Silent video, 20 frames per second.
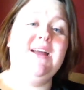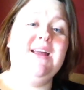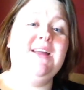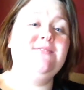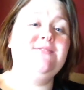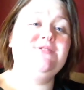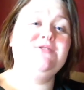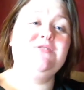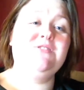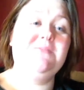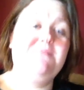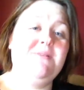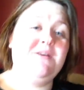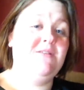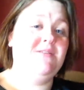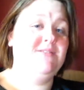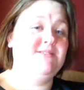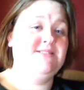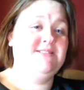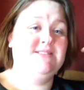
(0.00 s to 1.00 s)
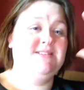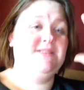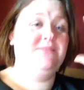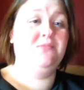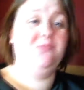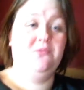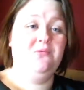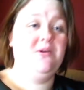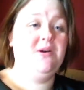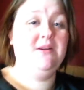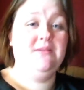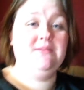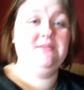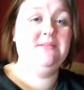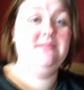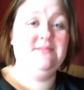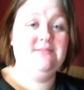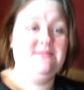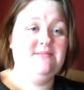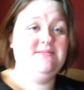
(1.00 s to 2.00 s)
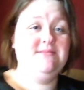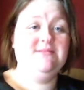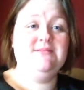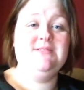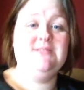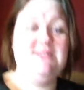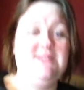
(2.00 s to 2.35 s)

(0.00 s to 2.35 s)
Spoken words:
So, I mean, I'm not.